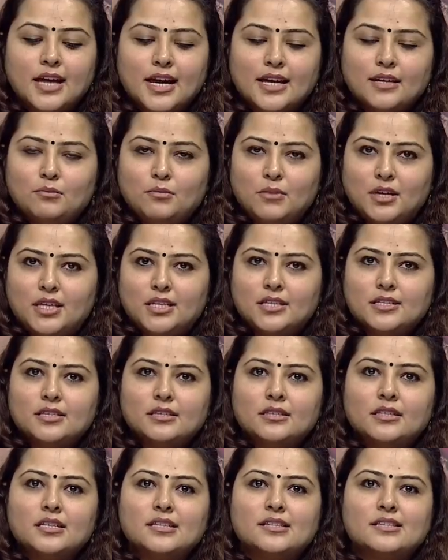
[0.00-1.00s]
That
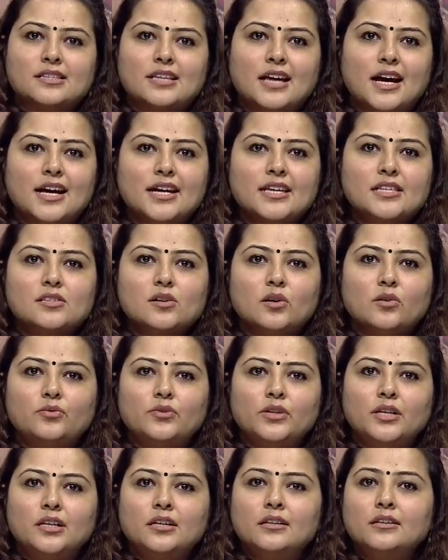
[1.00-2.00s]
means the size
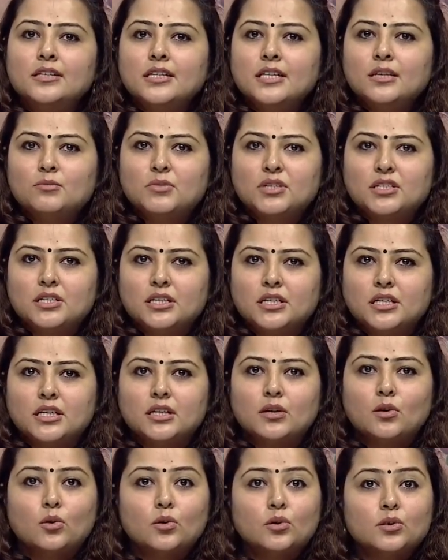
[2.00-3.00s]
of the learning
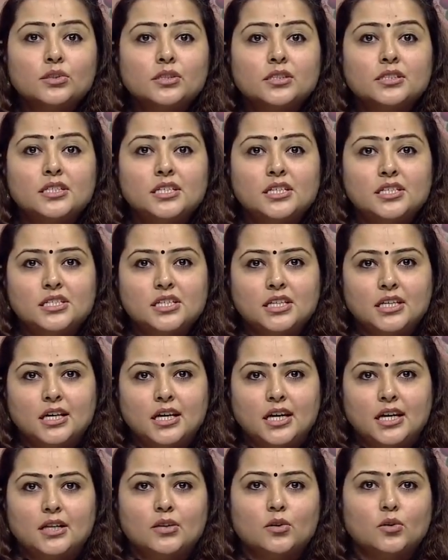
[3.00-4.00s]
material or the
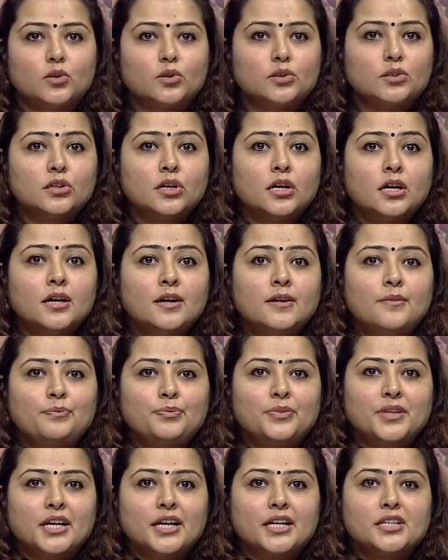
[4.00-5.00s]
teaching aid or
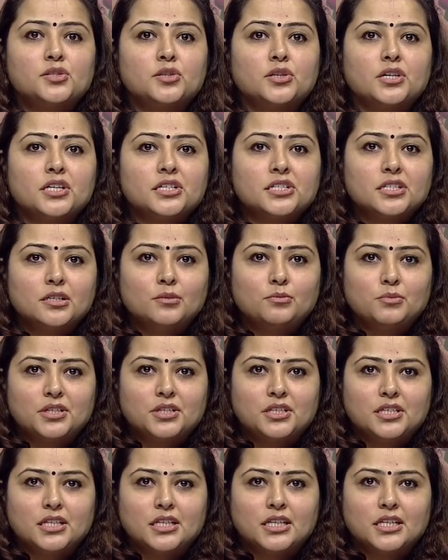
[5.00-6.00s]
the educational
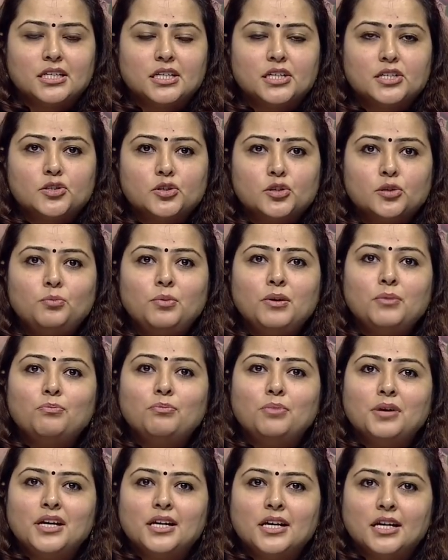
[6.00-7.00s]
material, it should be
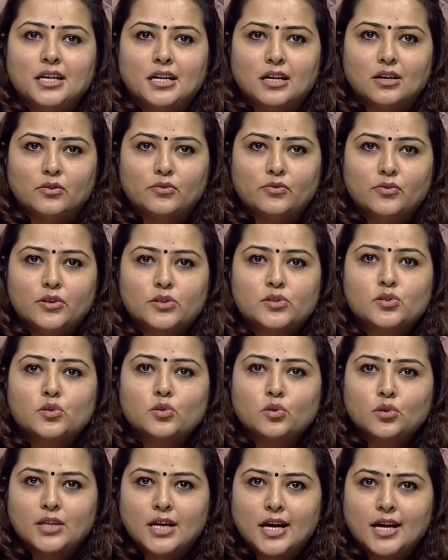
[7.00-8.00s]
big enough
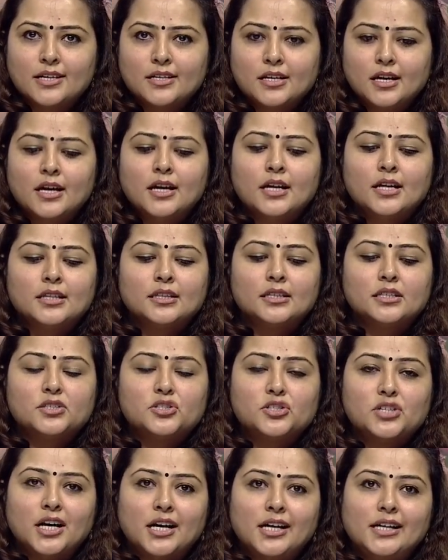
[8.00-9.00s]
so that the
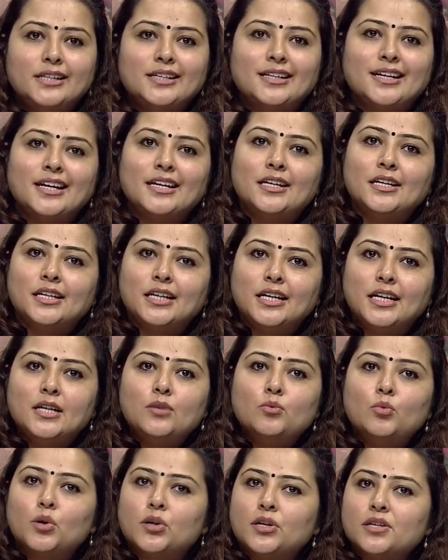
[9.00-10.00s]
child can
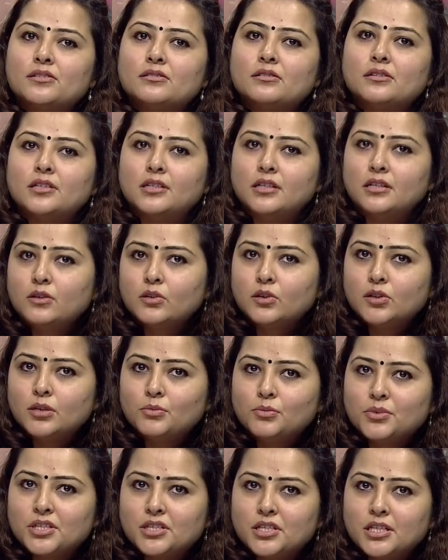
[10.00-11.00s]
read what is written on
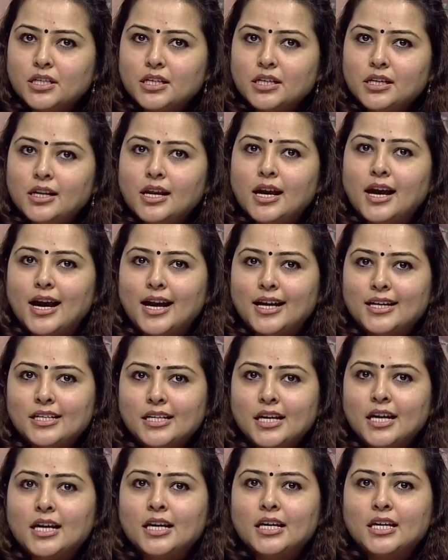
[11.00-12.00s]
the material and
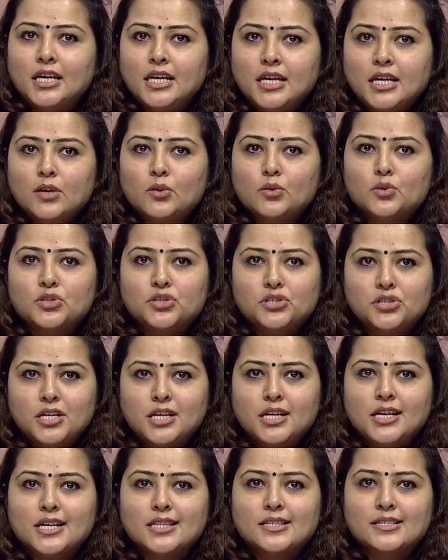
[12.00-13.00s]
he or
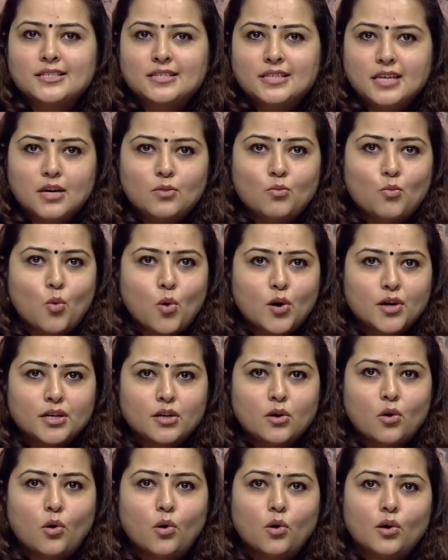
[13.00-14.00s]
she can see
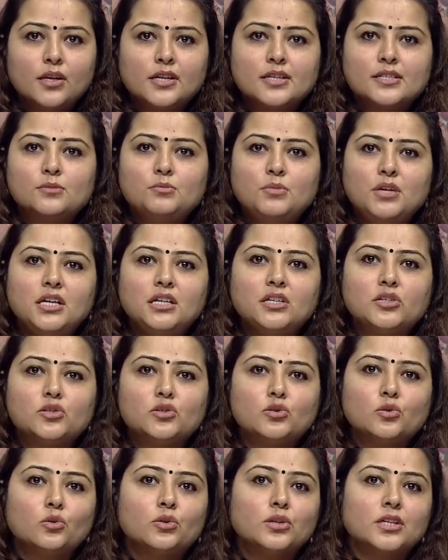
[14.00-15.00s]
what all is being
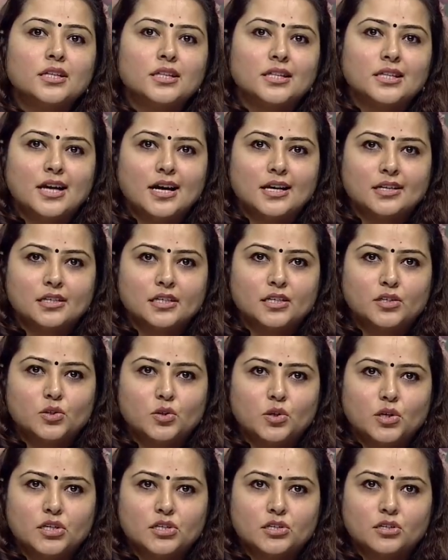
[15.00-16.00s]
shown in that
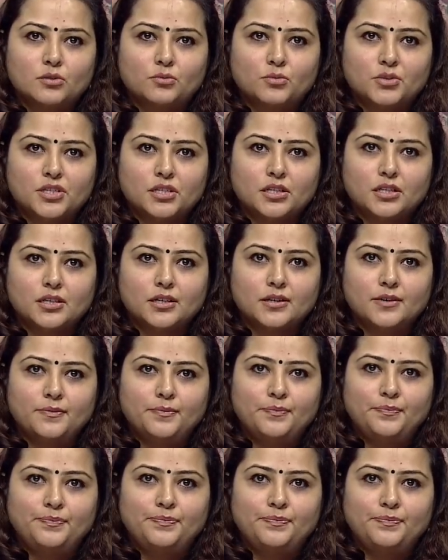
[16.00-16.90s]
educational material.